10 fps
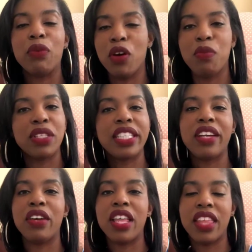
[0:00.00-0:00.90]
We're almost
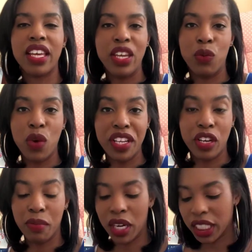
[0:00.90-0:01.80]
there on that 1
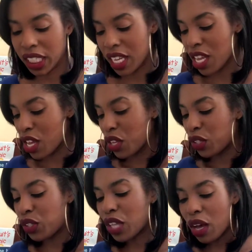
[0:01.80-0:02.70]
year mark.
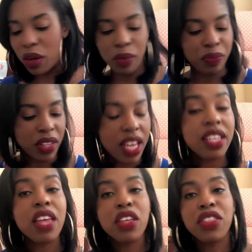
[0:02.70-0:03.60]
So
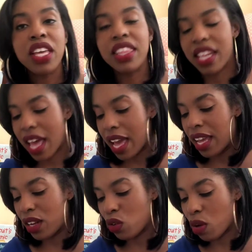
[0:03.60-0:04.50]
another thing that
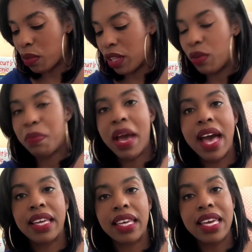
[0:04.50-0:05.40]
I normally would
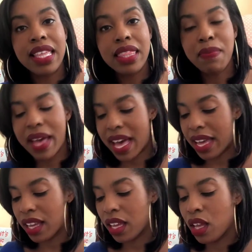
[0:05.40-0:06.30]
pack in the
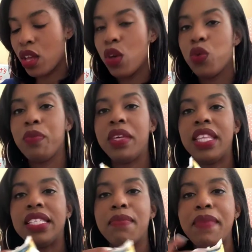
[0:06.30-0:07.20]
bag would be
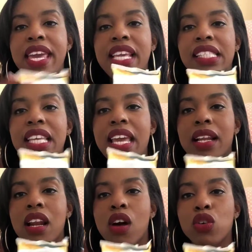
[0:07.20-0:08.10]
these
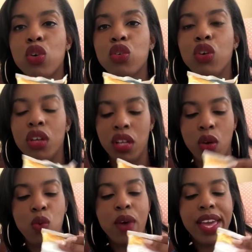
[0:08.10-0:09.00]
amazing
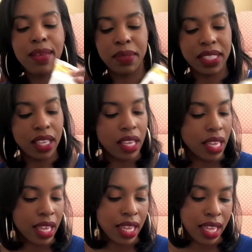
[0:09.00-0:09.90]
wipes.
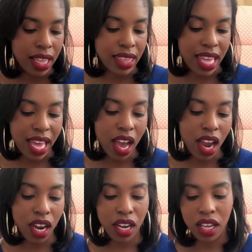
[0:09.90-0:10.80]
They
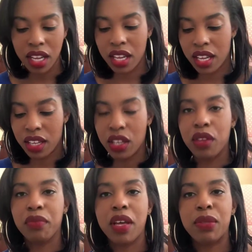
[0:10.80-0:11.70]
are,
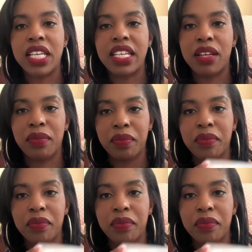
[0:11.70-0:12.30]
upside down.